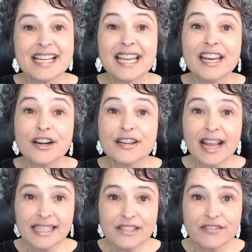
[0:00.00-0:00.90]
In our
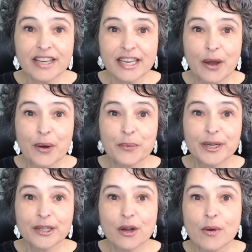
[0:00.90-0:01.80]
next video,
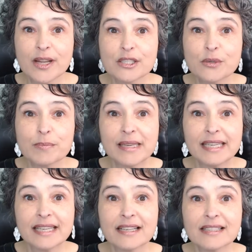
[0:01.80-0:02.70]
we are going to
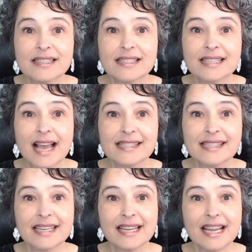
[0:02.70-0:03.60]
be
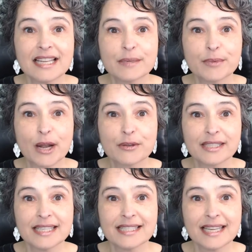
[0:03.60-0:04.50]
discussing
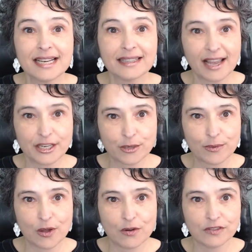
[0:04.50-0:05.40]
Dabrowski's
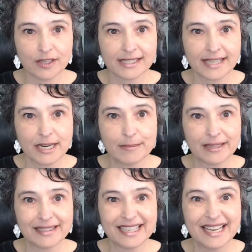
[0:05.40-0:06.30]
intellectual
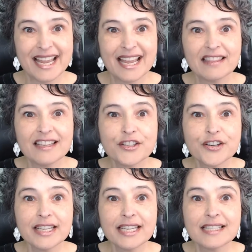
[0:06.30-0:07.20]
overexcitability. These
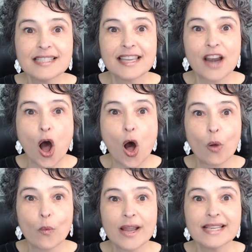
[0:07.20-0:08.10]
are the kids that
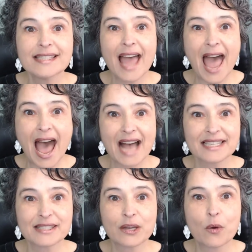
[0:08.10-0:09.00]
always
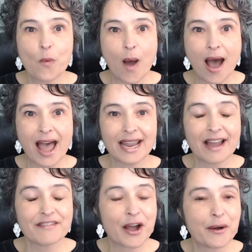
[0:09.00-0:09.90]
ask why.
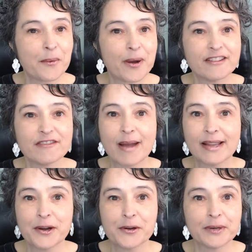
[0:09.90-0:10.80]
I've got one of
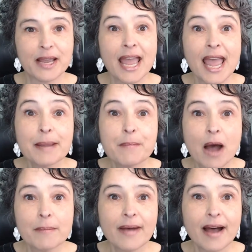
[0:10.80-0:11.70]
my own. Hey,
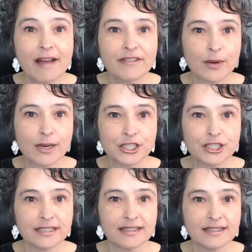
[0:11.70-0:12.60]
mom, I have a
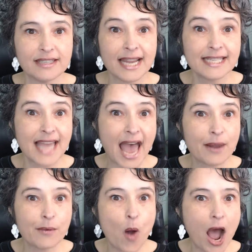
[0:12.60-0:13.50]
question. Hey,
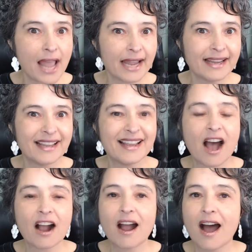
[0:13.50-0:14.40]
dad, why?
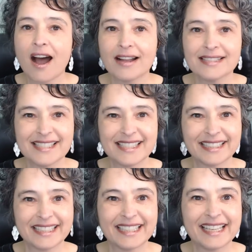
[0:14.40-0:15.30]

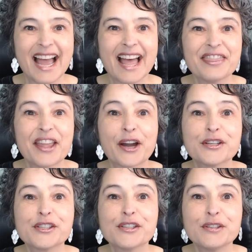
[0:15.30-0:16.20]
constantly. They
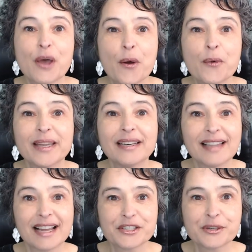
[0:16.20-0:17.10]
are so
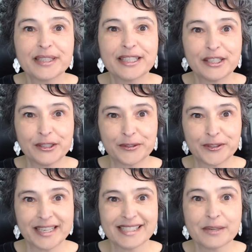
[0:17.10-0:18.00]
intellectually
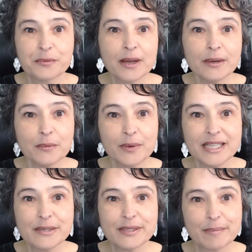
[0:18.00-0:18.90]
curious. And what can
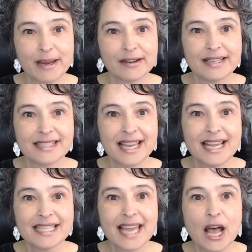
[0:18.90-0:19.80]
we do as parents
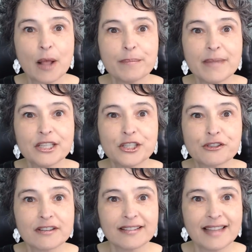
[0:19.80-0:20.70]
to help make
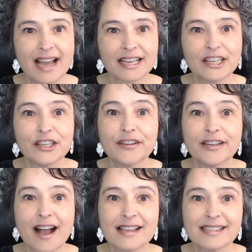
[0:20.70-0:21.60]
sure that that
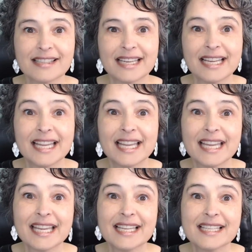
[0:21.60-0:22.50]
curiosity
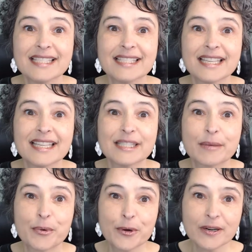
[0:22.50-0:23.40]
is
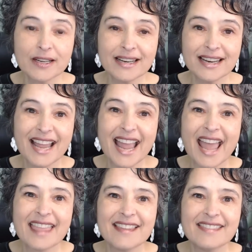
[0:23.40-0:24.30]
supported
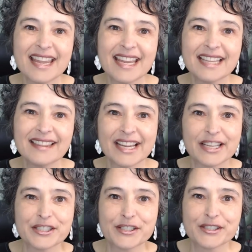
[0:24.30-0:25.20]
and that they get the
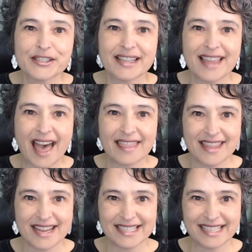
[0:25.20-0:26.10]
answers that
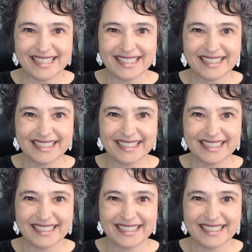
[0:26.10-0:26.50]
they need?